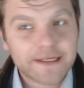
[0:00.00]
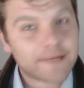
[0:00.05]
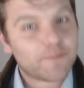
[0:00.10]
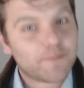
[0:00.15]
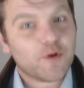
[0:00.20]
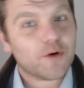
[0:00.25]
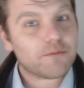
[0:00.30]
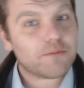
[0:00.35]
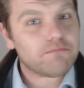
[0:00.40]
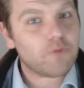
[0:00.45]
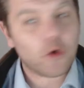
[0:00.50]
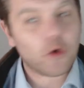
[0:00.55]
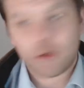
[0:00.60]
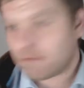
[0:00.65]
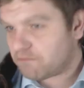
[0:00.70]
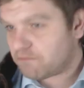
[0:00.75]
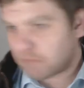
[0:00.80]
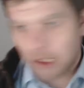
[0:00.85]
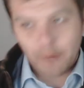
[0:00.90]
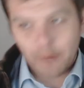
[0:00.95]
and then we'll
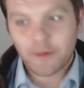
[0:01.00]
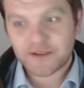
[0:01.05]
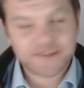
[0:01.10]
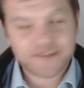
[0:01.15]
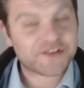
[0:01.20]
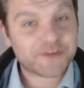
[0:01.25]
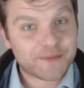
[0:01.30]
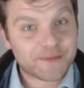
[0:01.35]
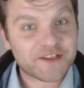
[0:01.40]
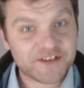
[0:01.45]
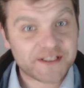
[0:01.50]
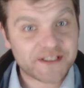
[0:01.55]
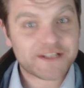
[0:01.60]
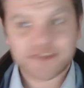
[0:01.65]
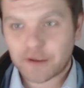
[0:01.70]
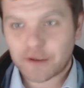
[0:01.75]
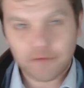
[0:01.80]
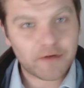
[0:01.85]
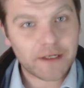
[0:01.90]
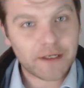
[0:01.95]
we'll go on to some of the
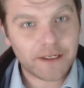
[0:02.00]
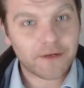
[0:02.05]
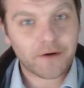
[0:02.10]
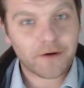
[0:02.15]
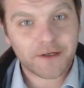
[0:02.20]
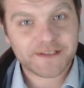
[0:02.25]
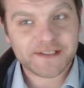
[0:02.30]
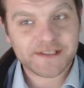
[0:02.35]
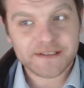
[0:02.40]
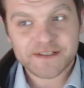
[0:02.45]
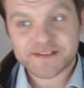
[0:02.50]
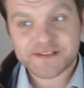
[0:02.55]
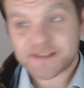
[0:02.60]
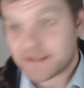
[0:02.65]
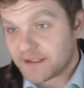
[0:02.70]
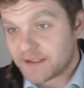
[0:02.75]
things I really liked in this.